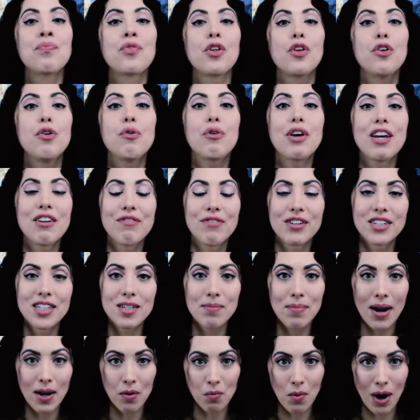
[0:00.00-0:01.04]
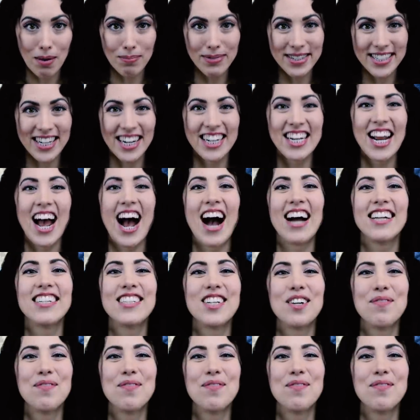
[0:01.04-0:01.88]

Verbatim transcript: you can visit my website at